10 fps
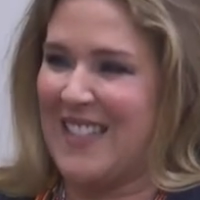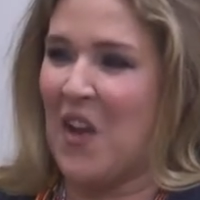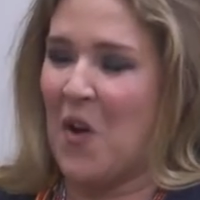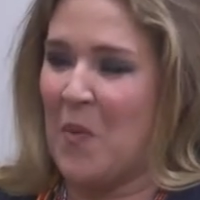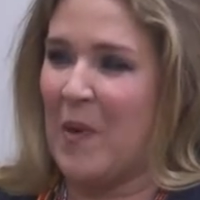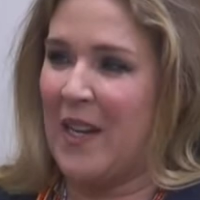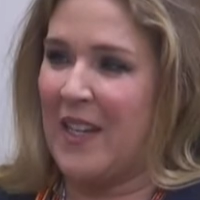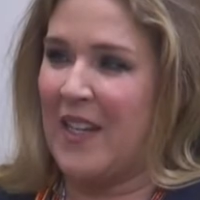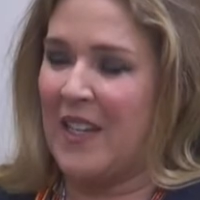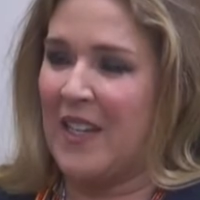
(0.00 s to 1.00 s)
It's
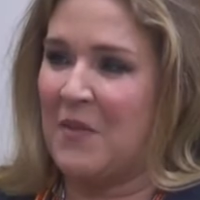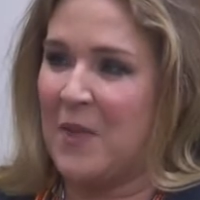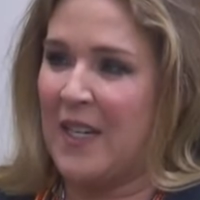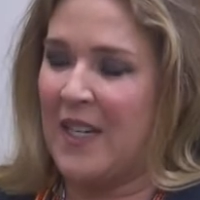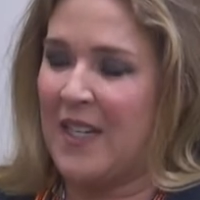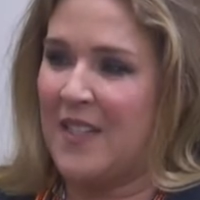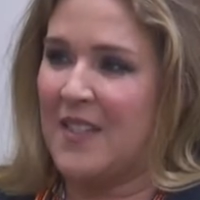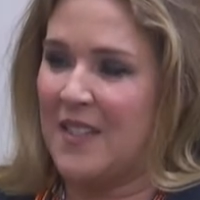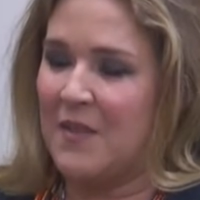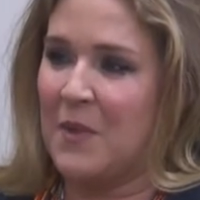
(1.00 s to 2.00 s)
heartbreaking. It really
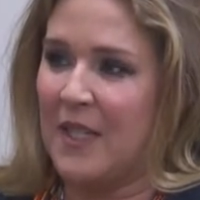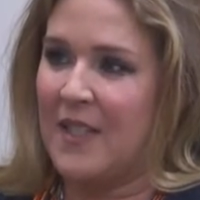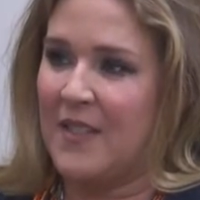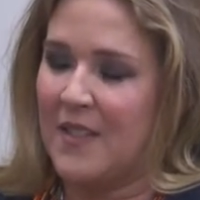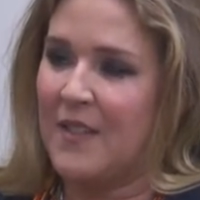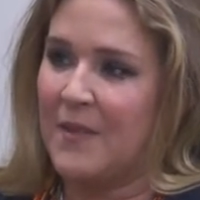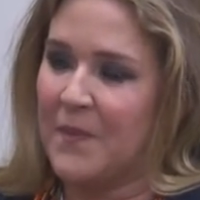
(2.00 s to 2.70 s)
is. It really is.